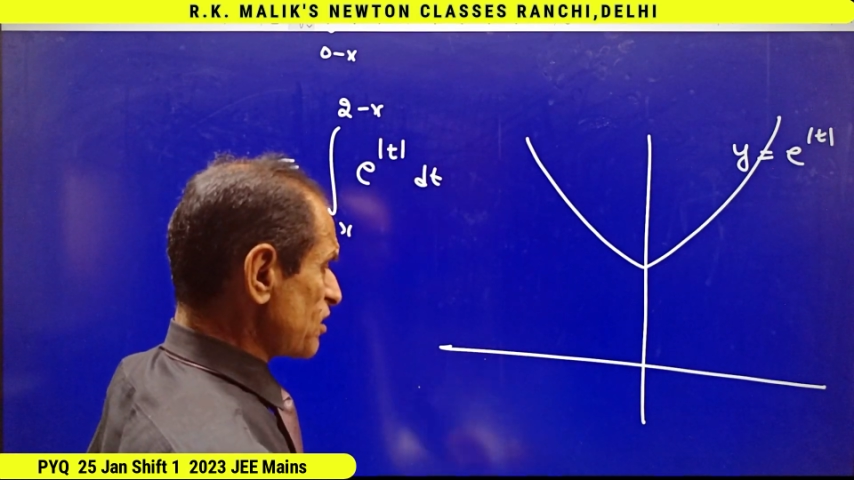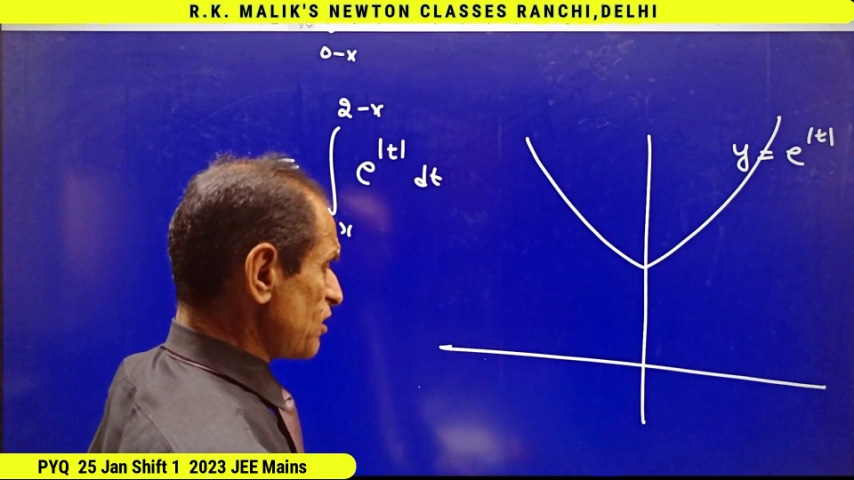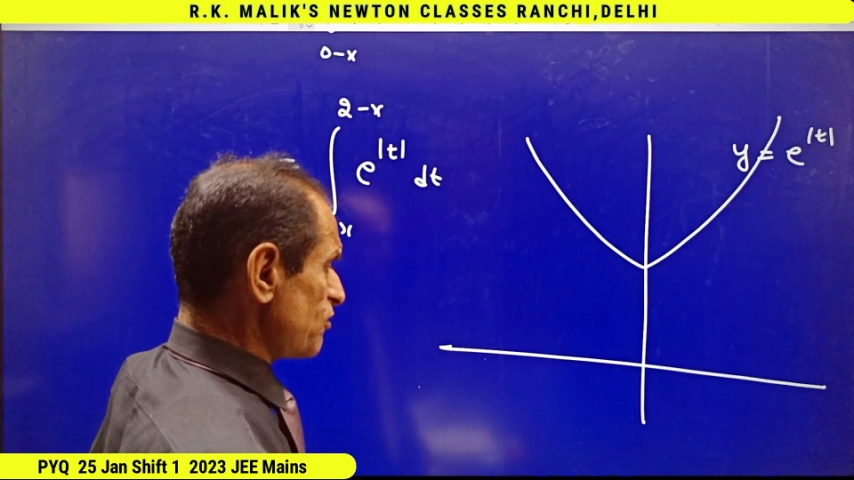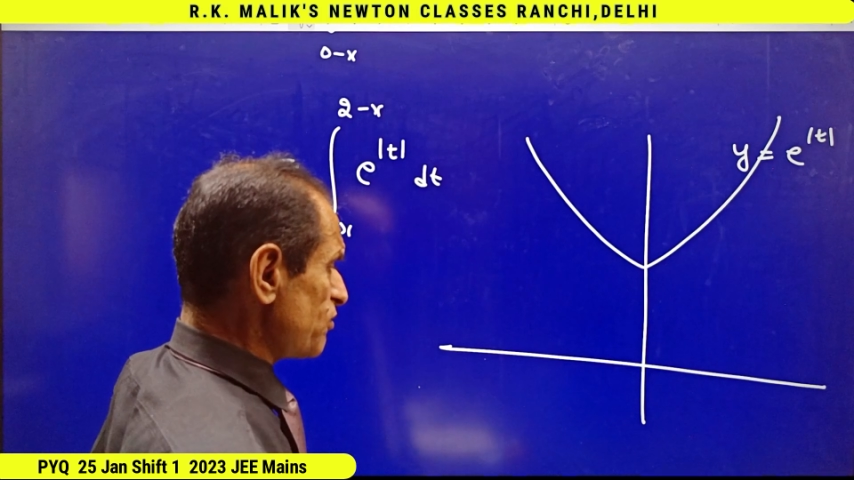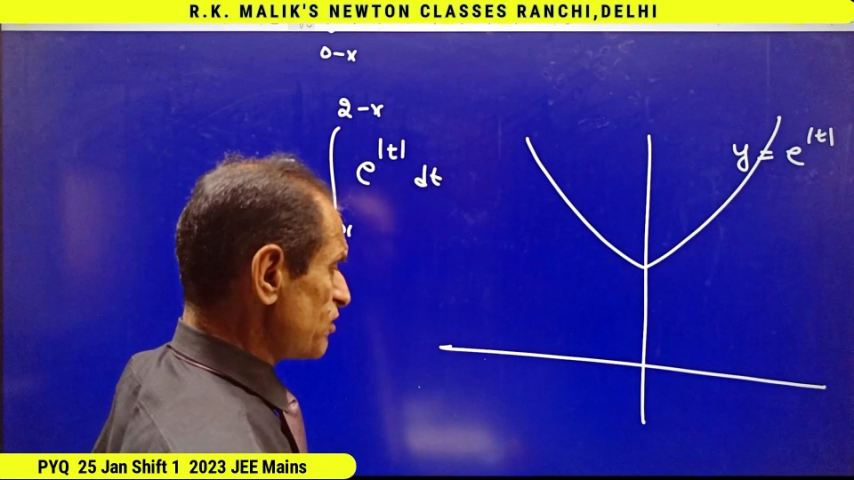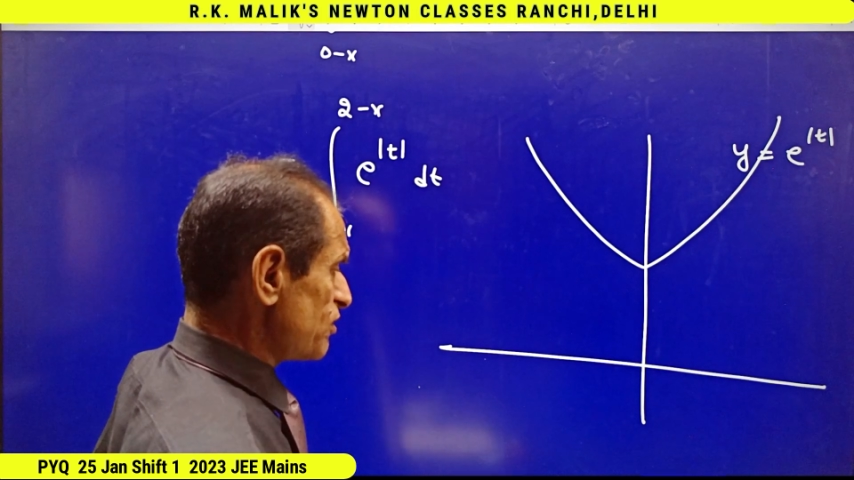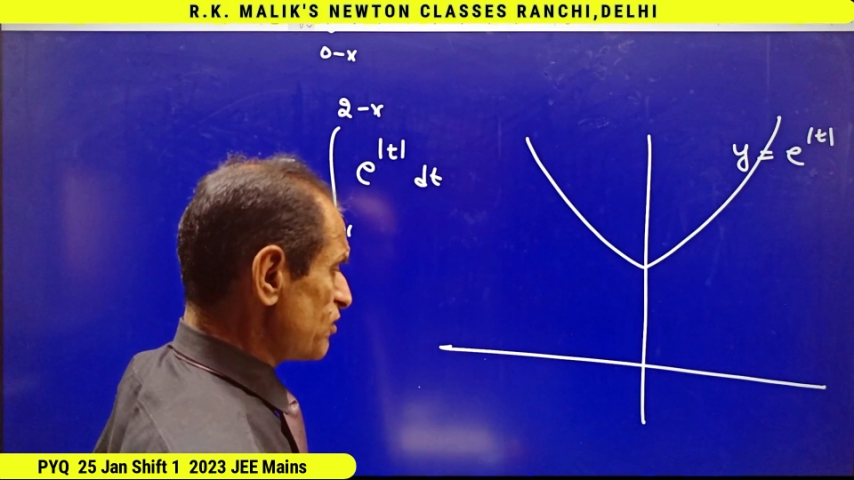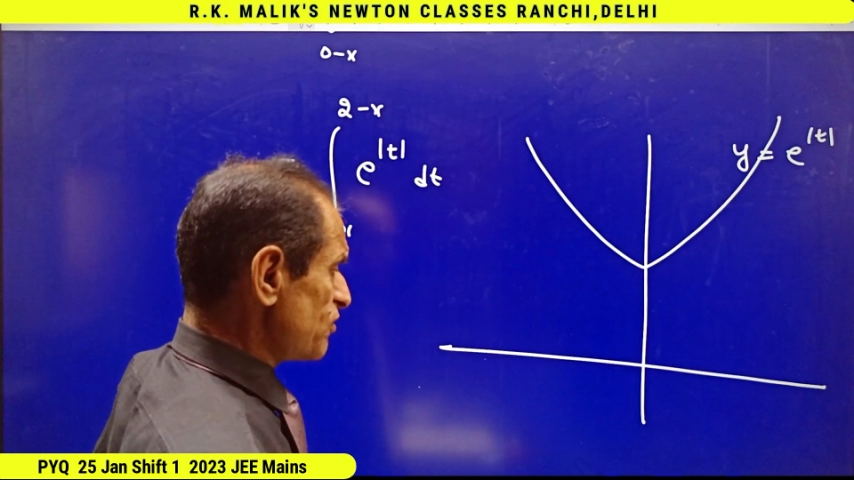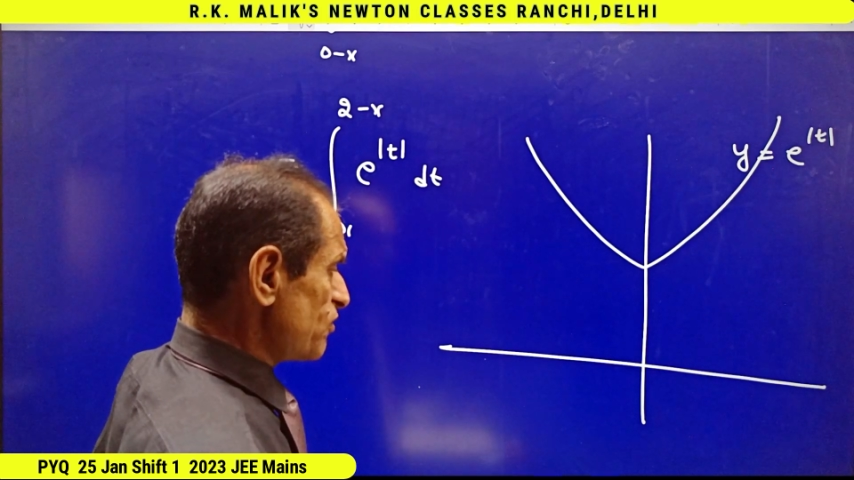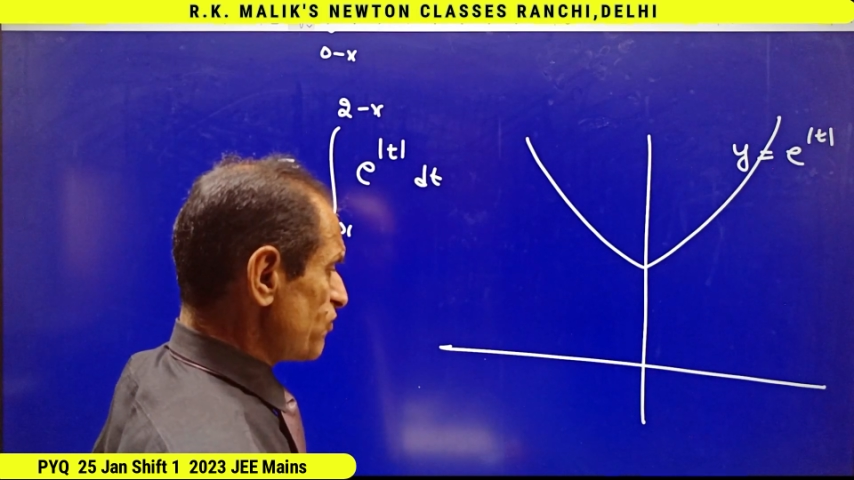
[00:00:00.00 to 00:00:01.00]
the curve
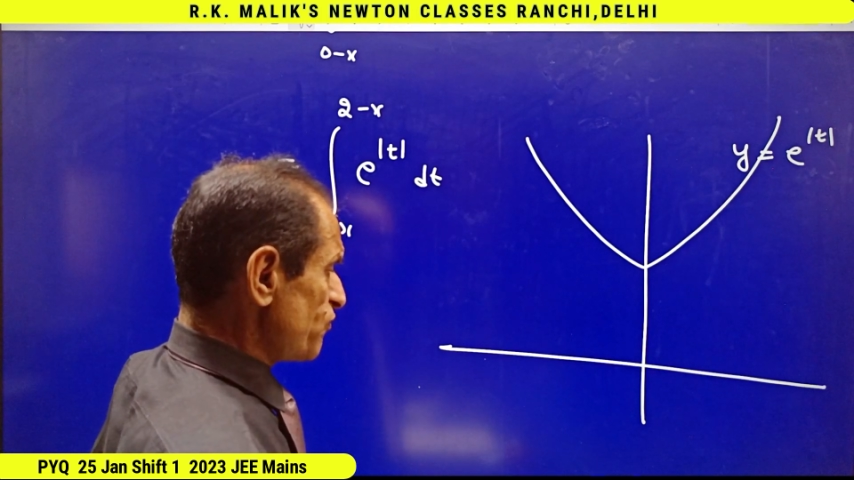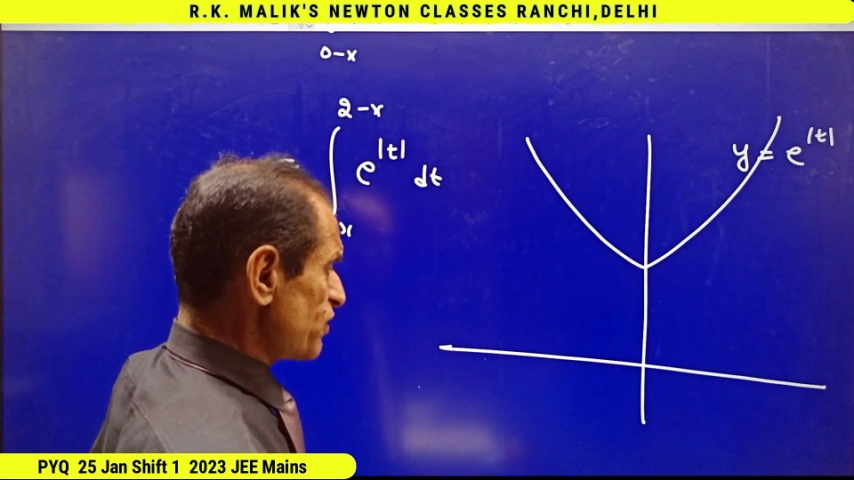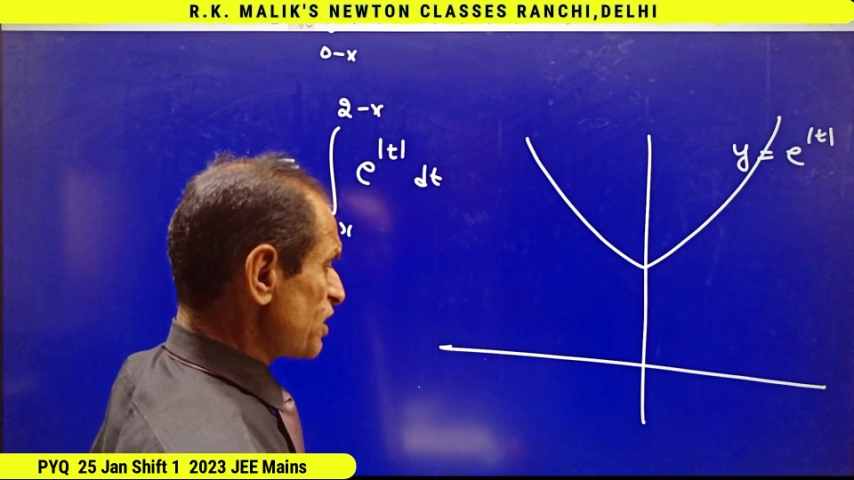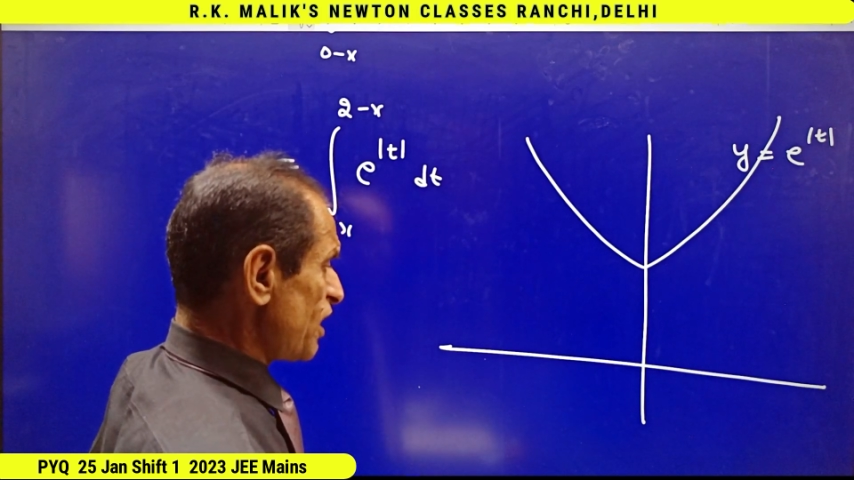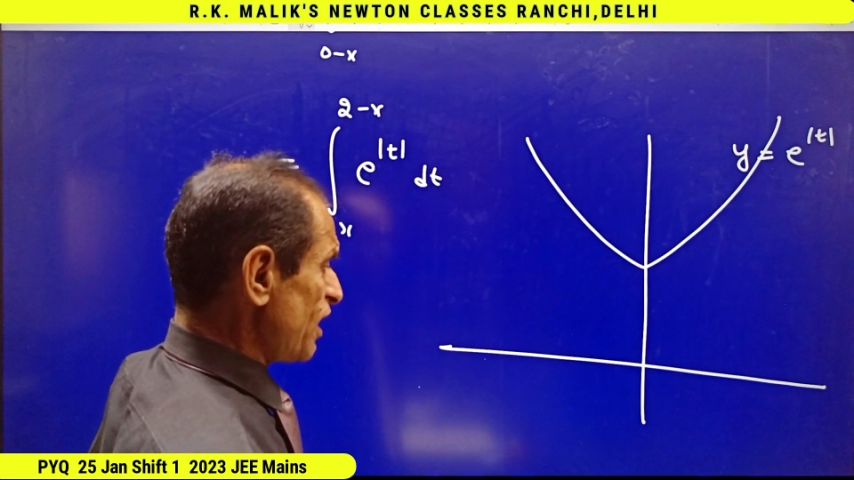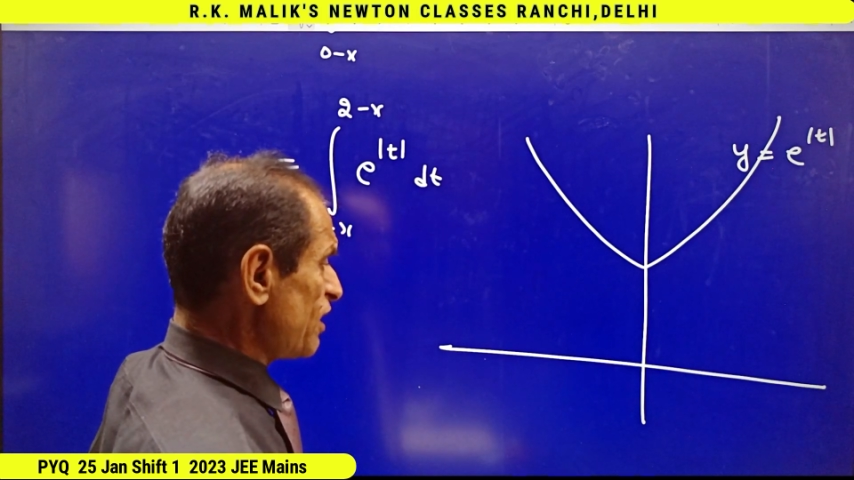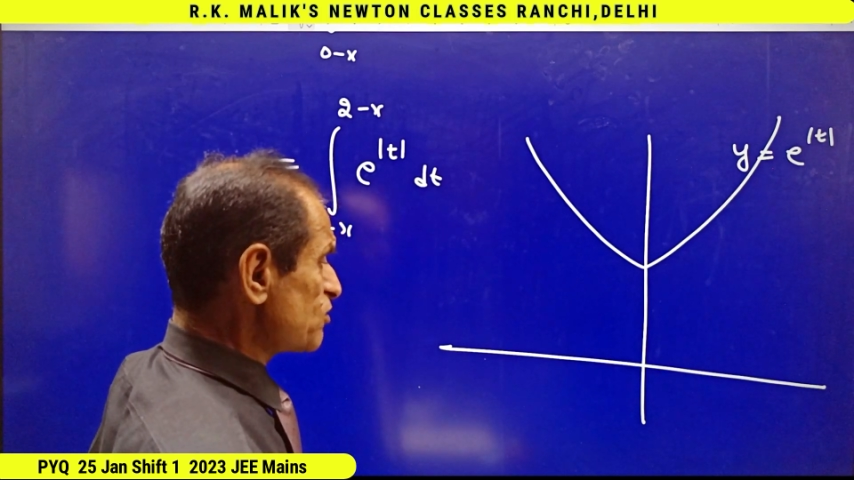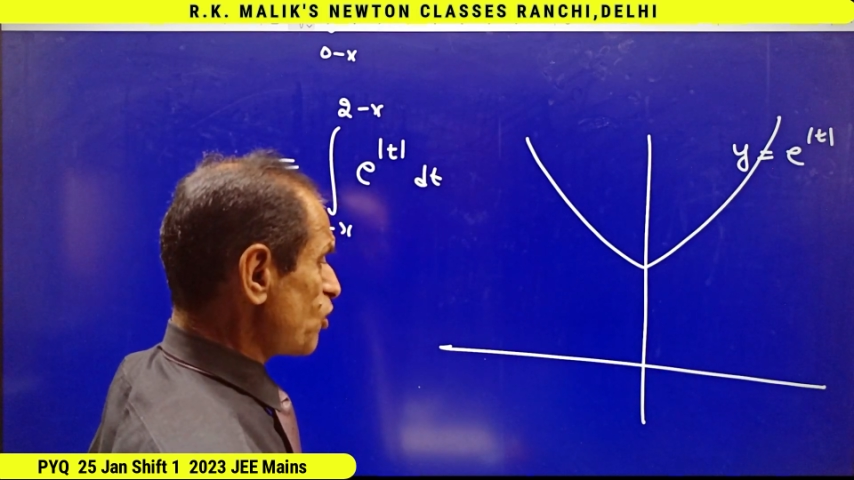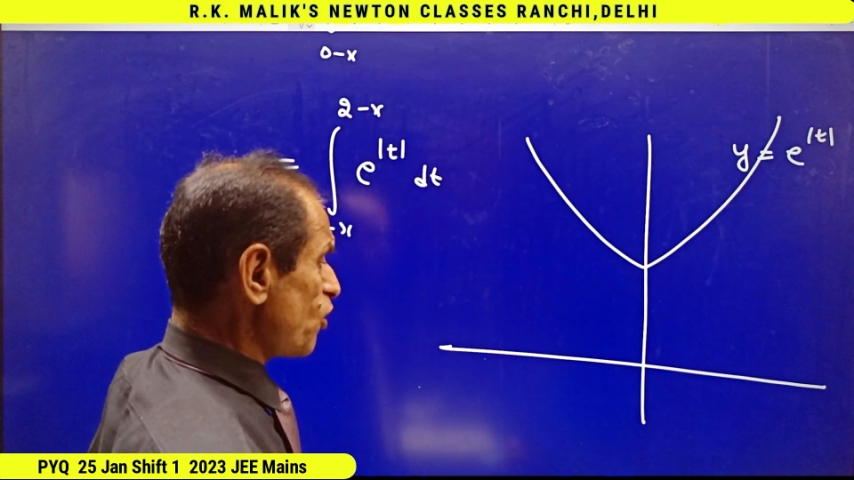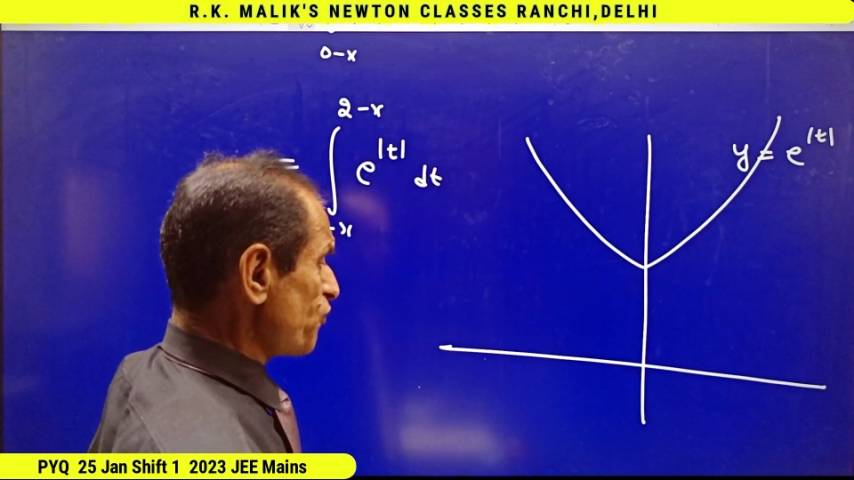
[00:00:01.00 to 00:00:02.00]
where the
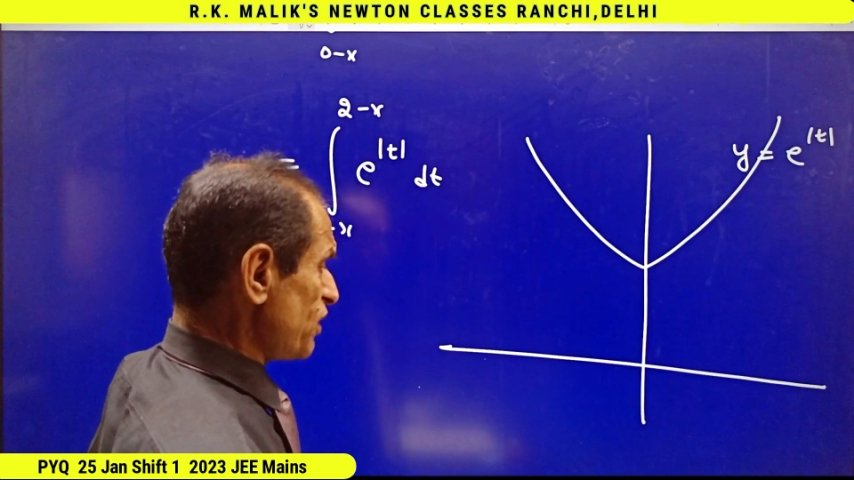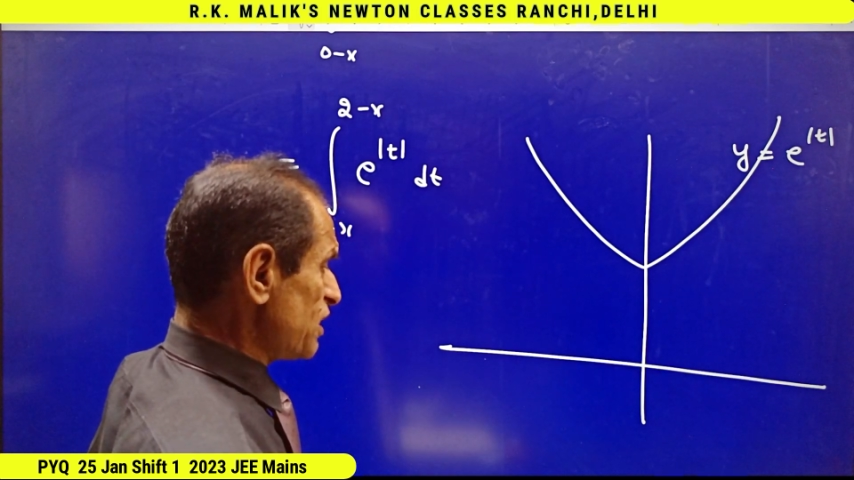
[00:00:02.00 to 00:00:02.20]
length of